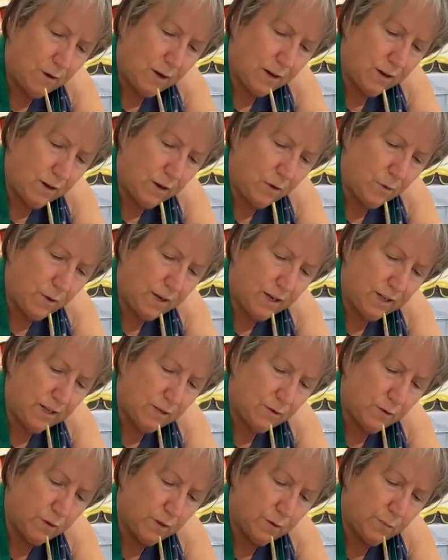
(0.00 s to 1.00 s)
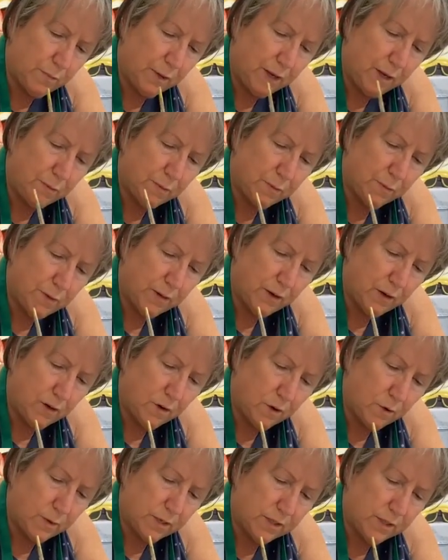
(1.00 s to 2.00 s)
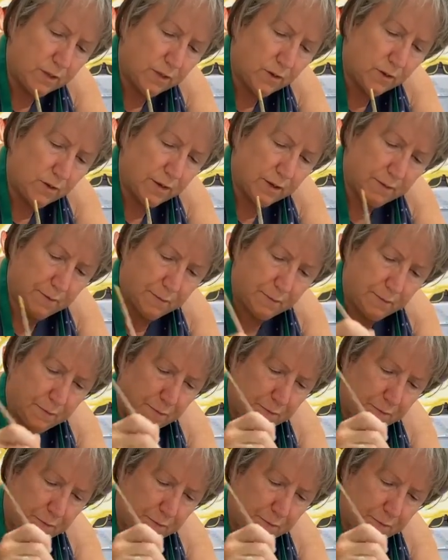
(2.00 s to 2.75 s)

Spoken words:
know, I don't know what it is with the peeps, but they're always hungry.